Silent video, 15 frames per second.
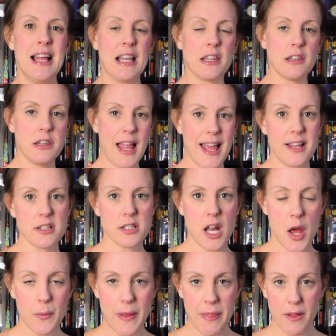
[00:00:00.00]
let us
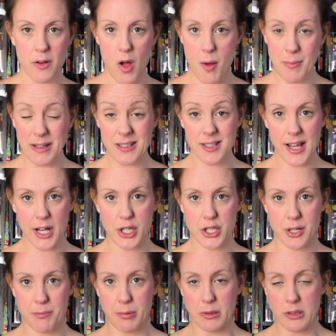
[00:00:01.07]
know in the comment
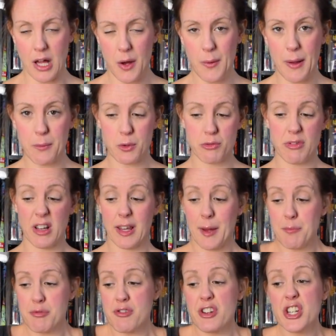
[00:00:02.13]
section below. I would really
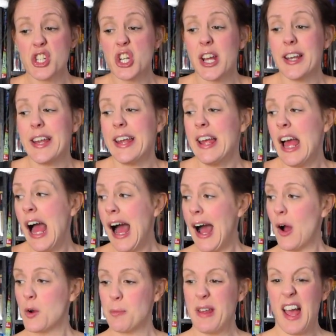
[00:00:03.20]
appreciate it.
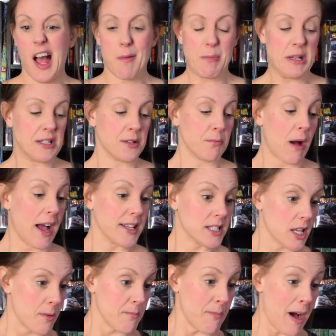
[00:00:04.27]
I would be happy to buy
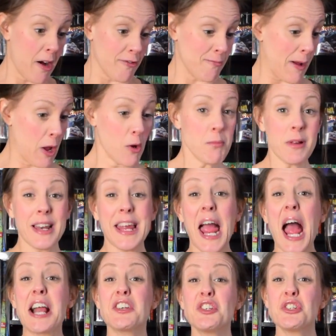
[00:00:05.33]
some of my own money
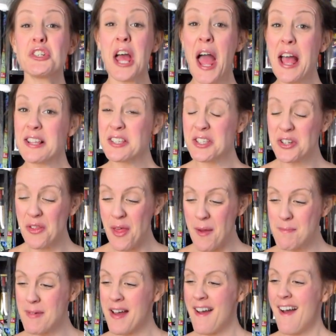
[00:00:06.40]
and test
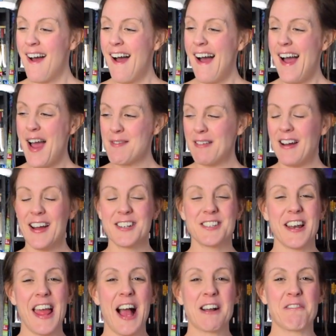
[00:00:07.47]
them. I
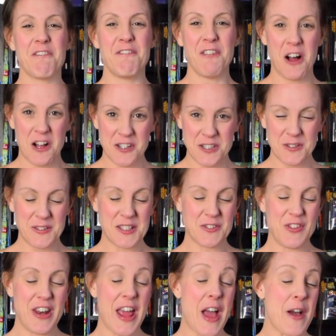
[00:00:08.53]
actually had fun doing this
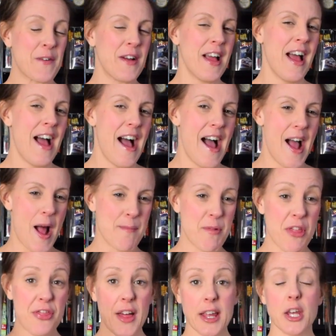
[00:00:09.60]
video.
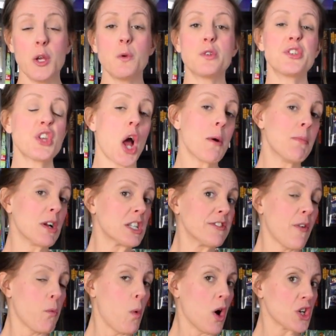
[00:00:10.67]
Thank you so much
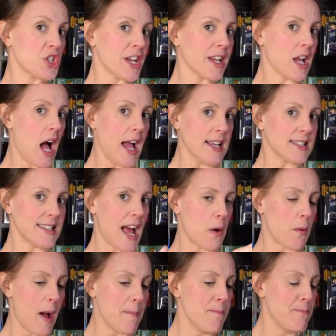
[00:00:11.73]
for watching, guys.
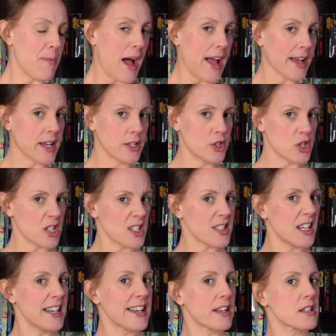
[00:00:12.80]
Now I'm back, just as
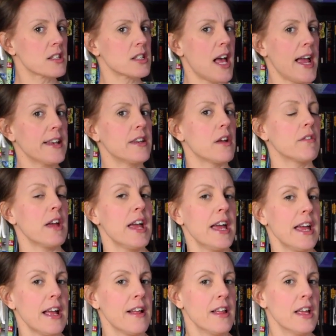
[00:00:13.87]
a little side note
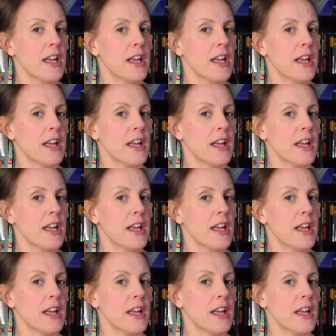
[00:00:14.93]
here.